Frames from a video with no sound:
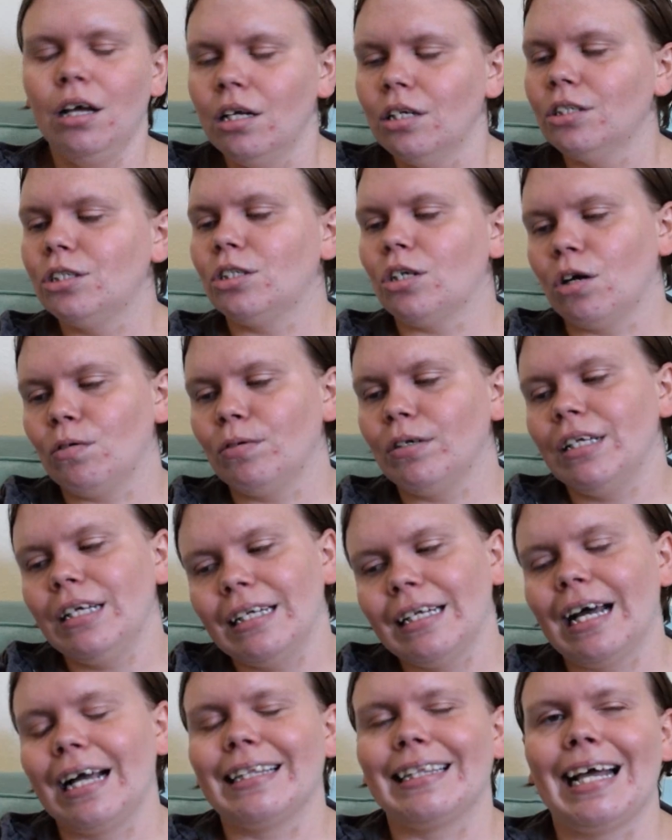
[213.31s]
So I really
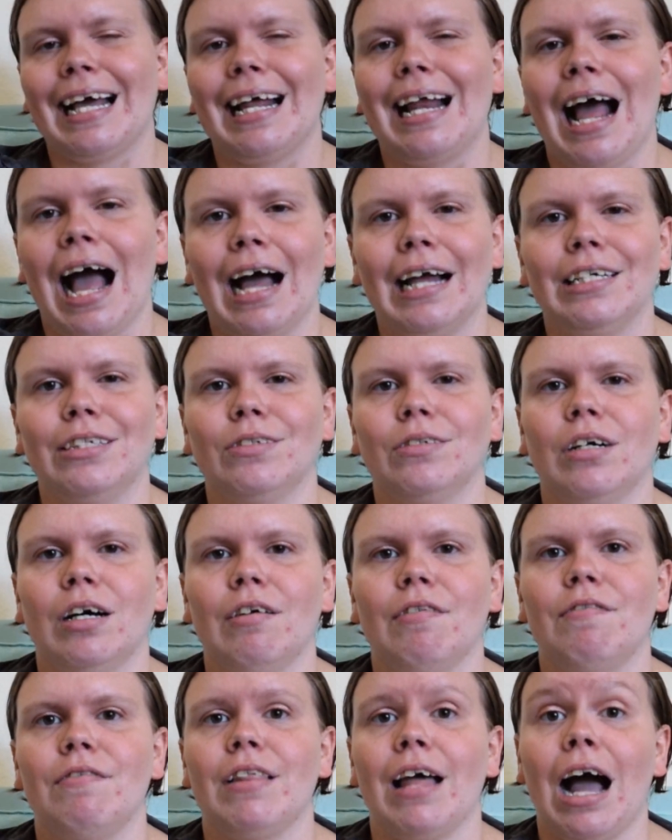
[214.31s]
like that ideal
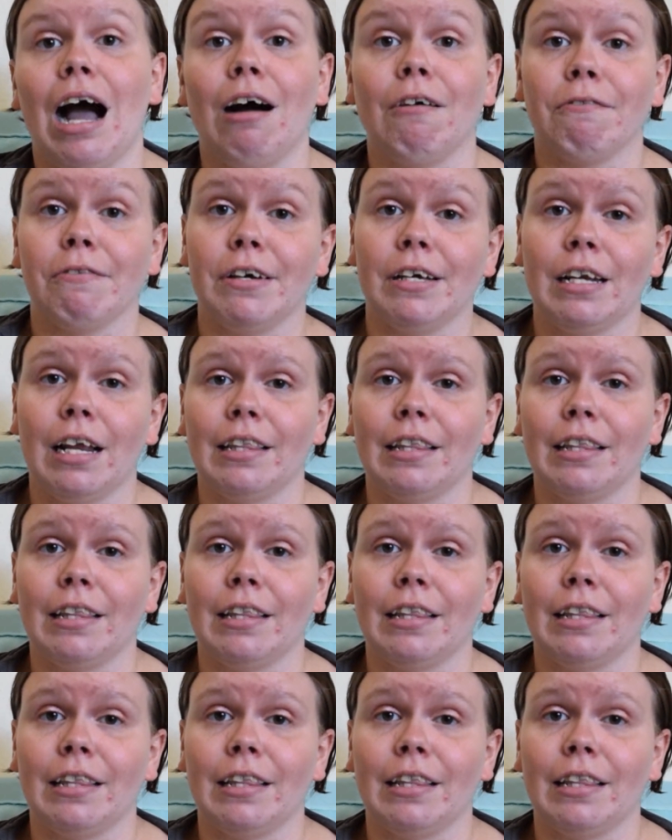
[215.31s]
of the outfit.